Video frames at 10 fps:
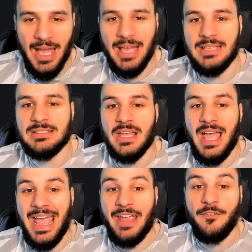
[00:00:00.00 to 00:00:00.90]
has
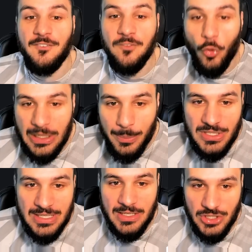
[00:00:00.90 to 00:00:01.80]
a
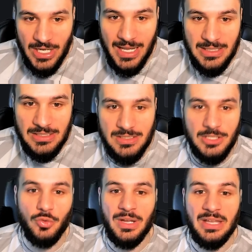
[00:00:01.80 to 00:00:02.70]
40% chance
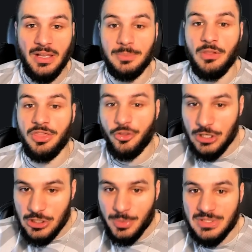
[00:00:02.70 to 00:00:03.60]
to grant up to
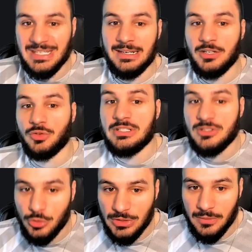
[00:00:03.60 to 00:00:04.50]
32%
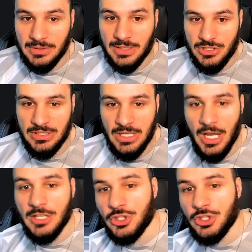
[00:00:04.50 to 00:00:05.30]
increased cooldown reduction